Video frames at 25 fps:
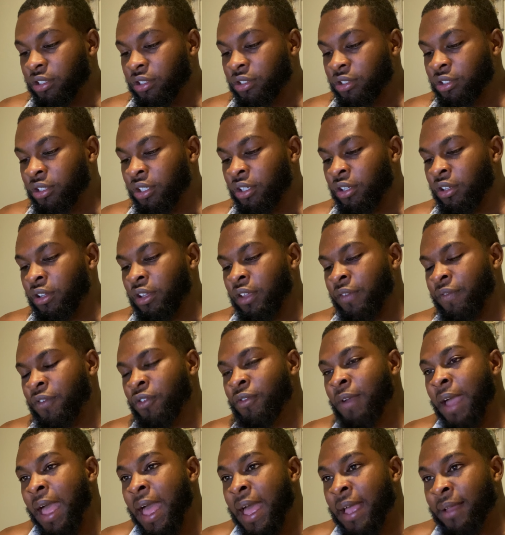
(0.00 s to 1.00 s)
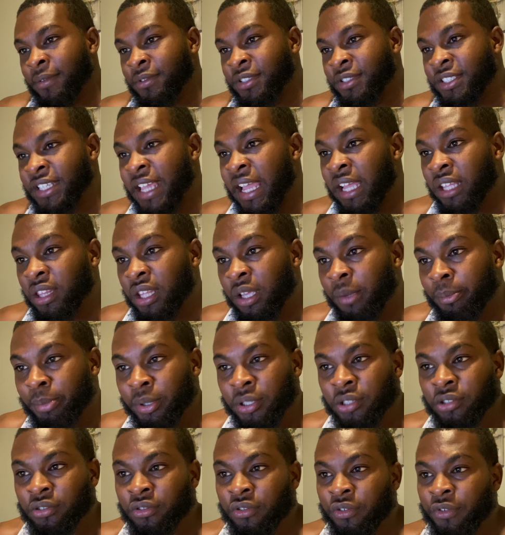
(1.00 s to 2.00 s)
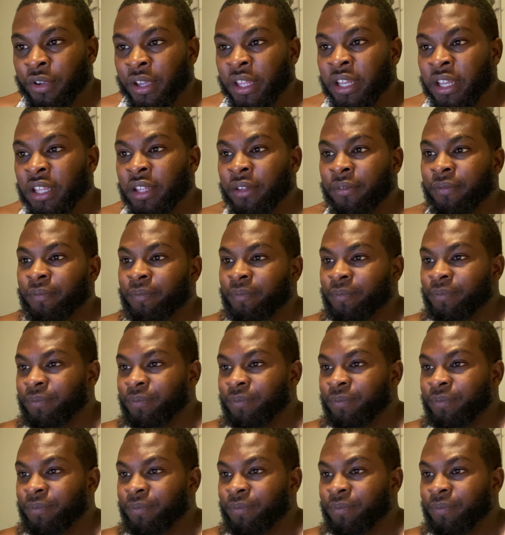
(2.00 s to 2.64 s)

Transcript: So if you have jacked up personal credit